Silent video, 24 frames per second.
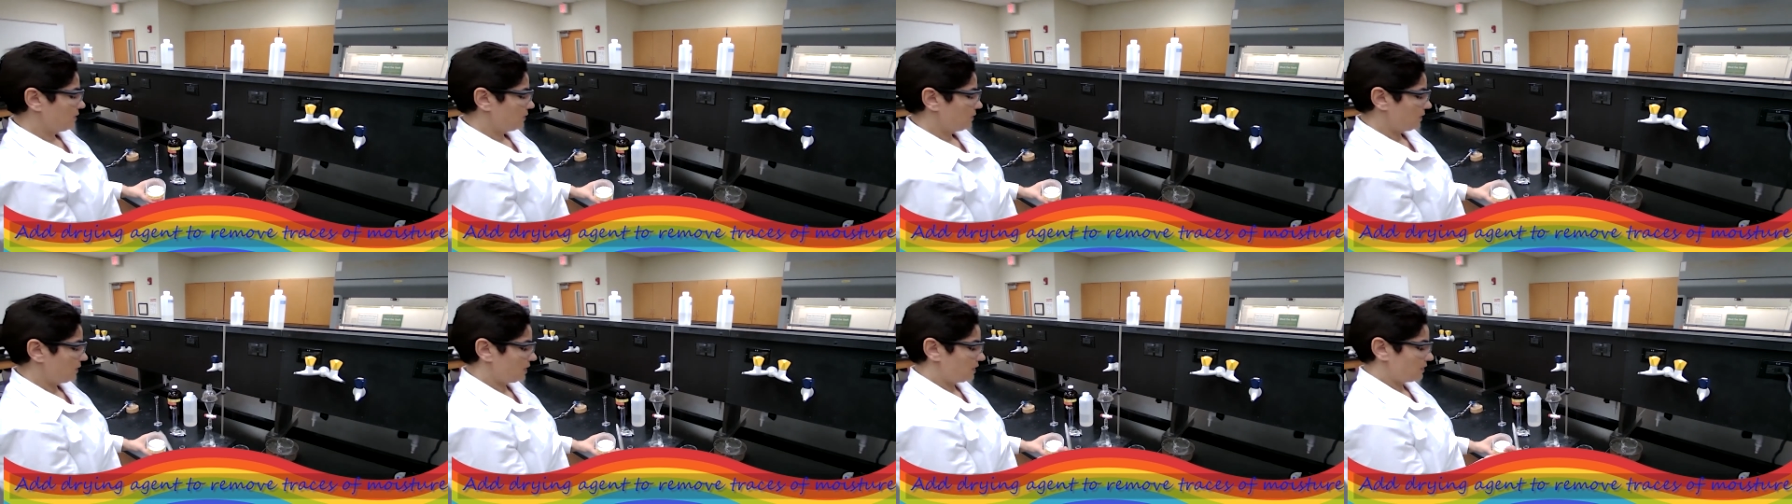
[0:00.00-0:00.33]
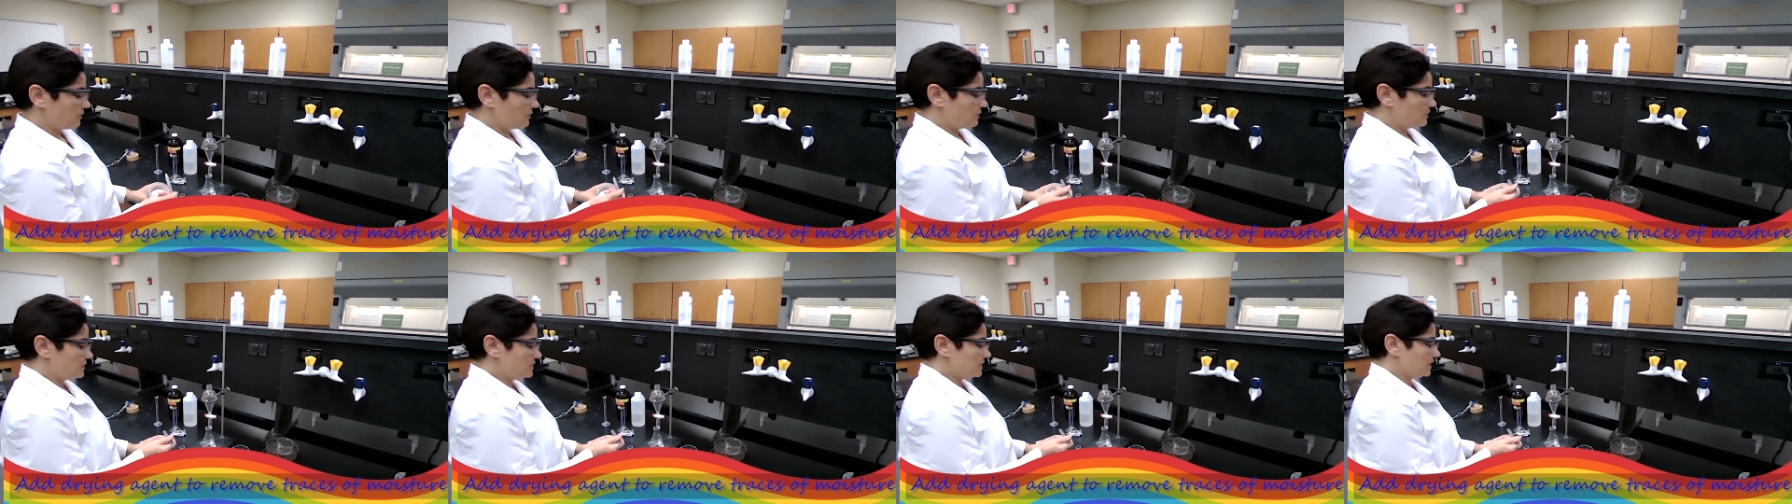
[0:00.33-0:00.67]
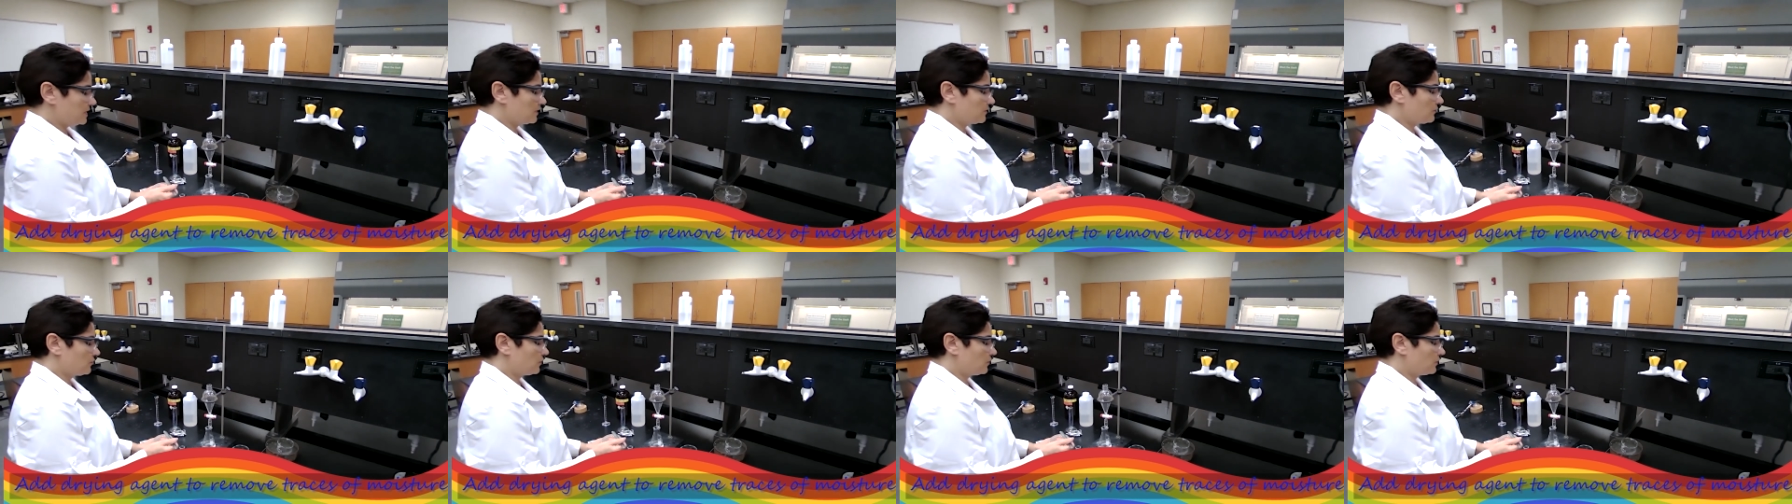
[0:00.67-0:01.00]
we are
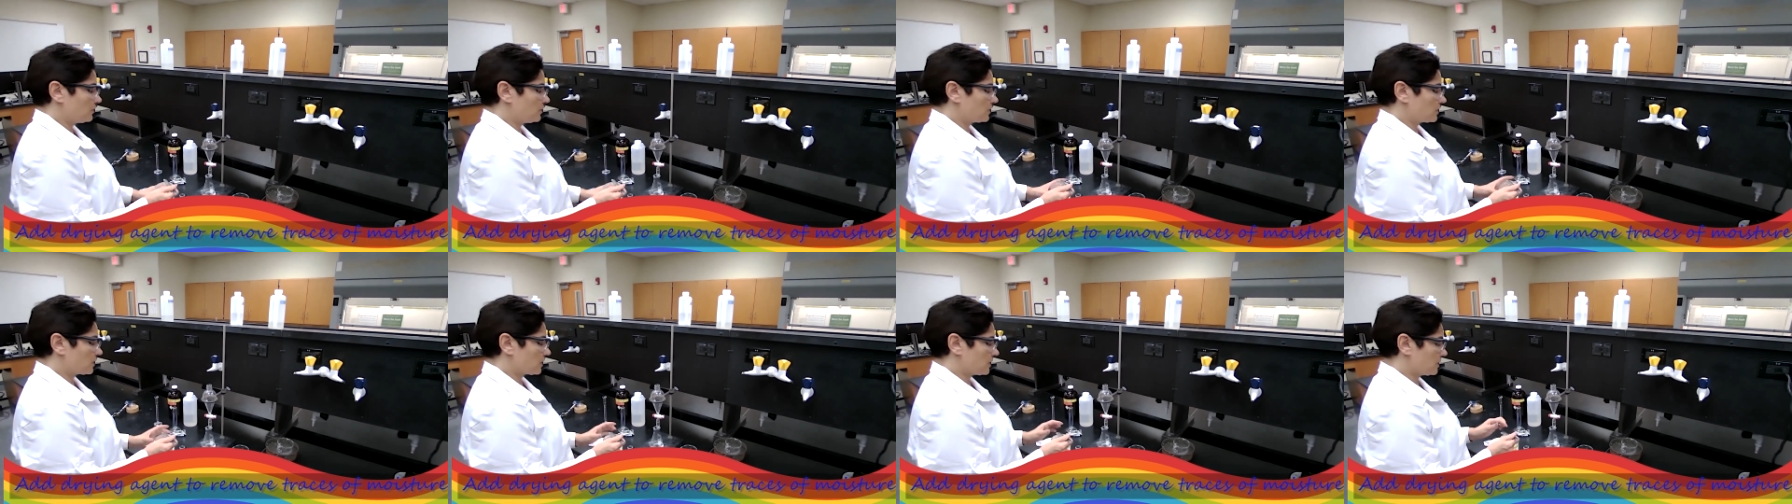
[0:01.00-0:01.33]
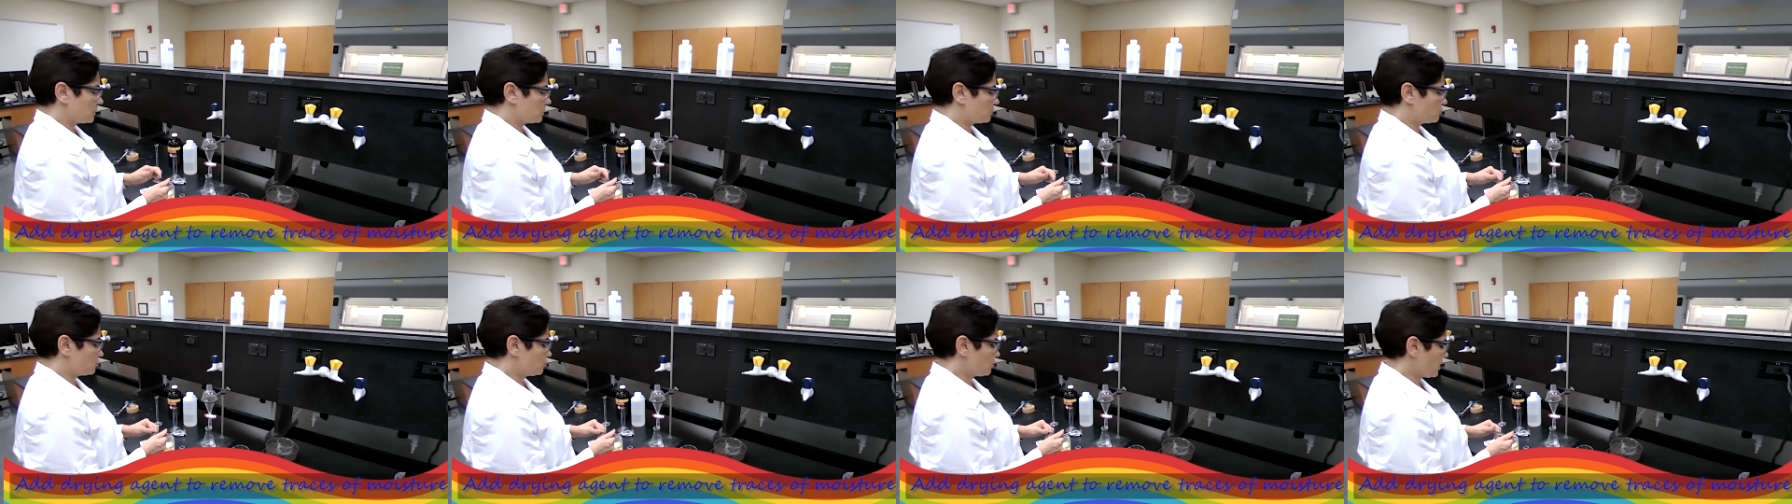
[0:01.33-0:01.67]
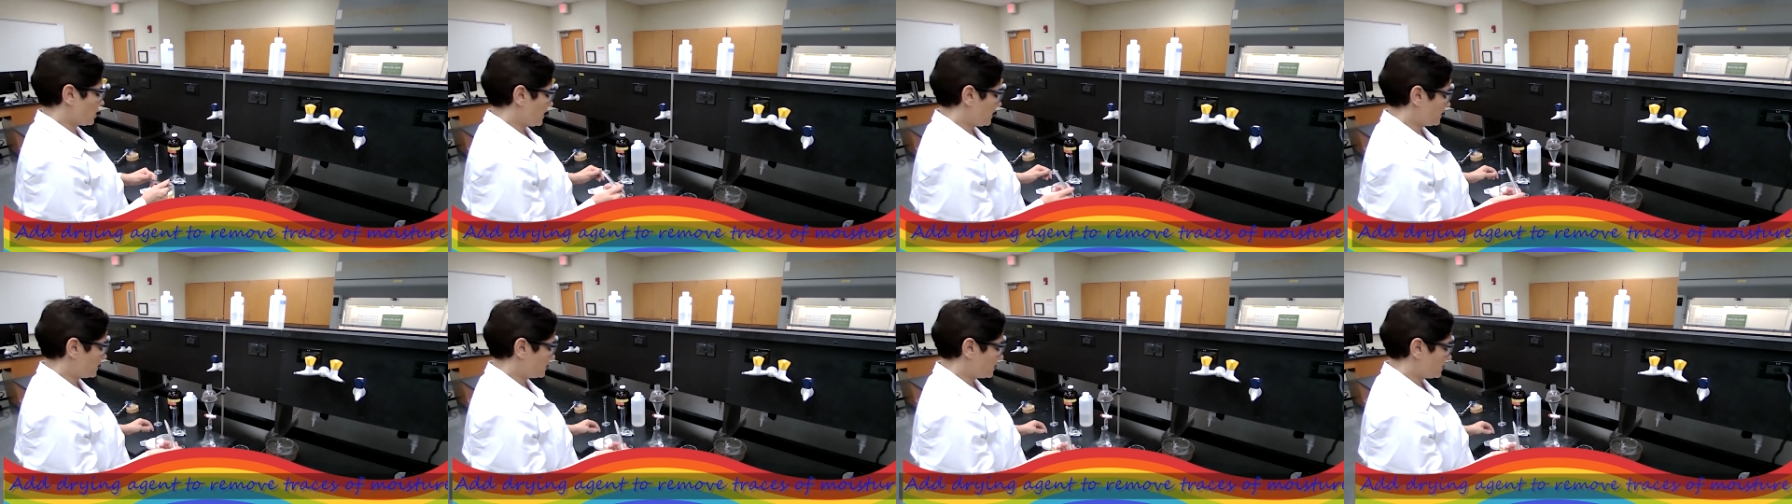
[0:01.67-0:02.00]
using for
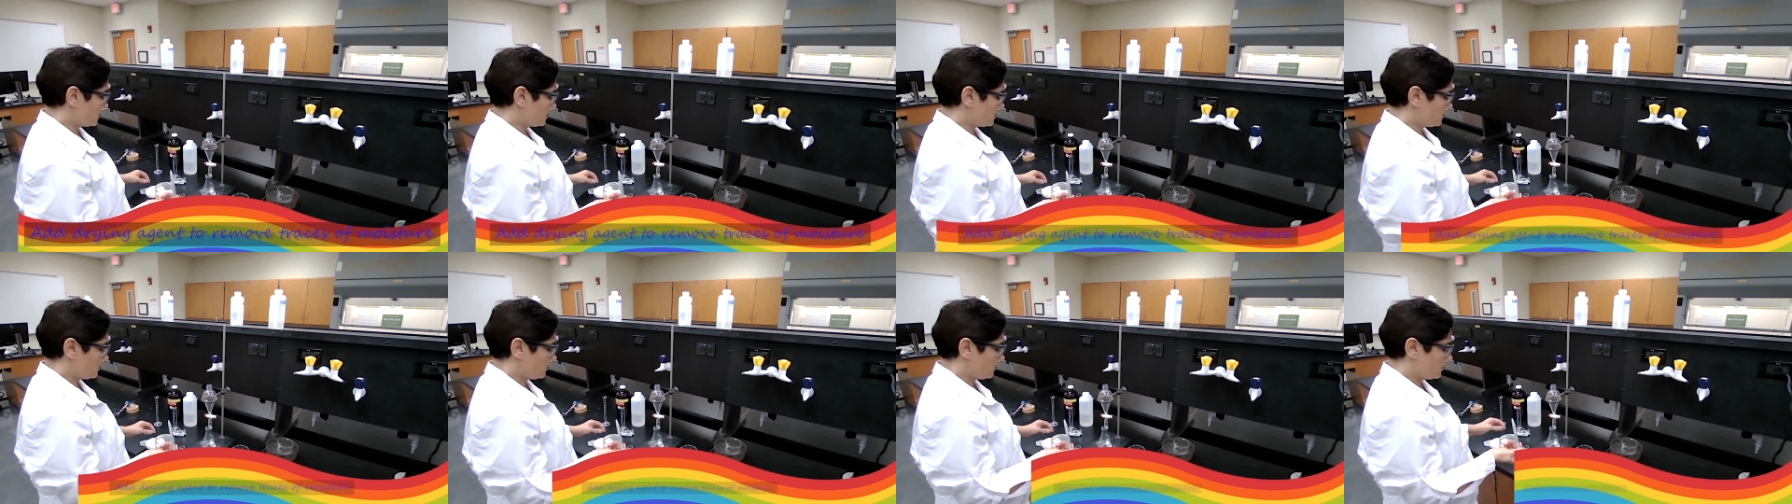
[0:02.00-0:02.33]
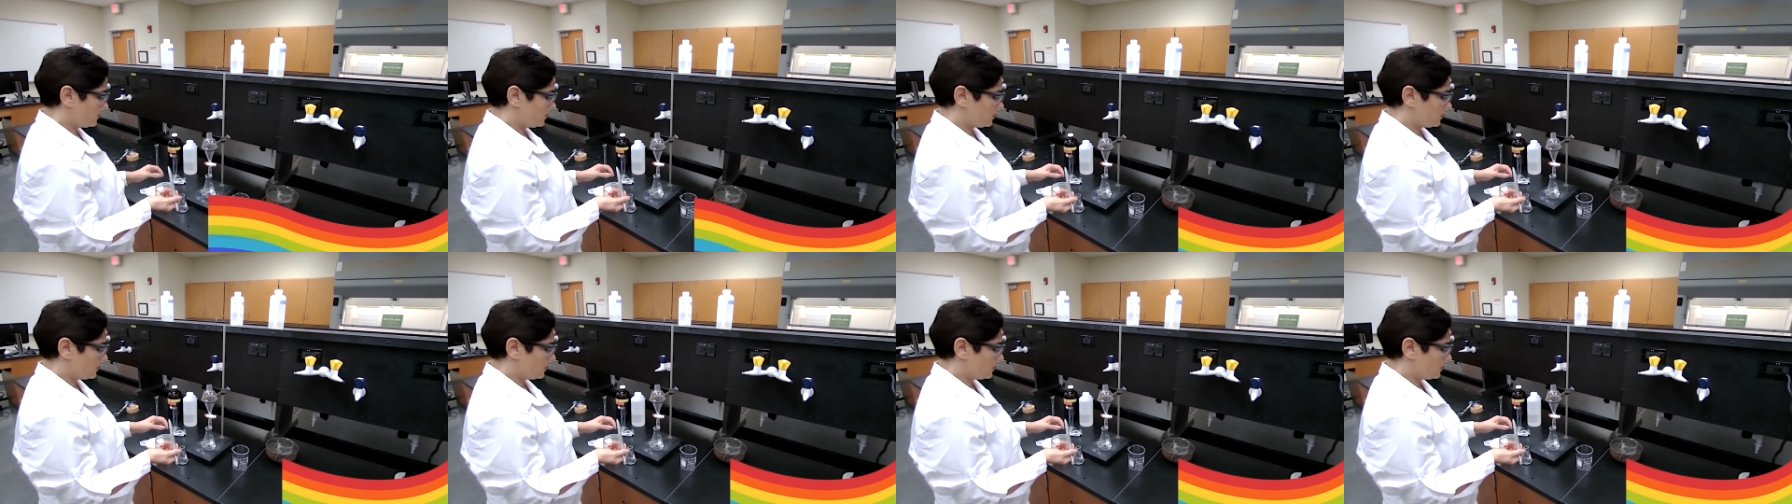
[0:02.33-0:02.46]
drying the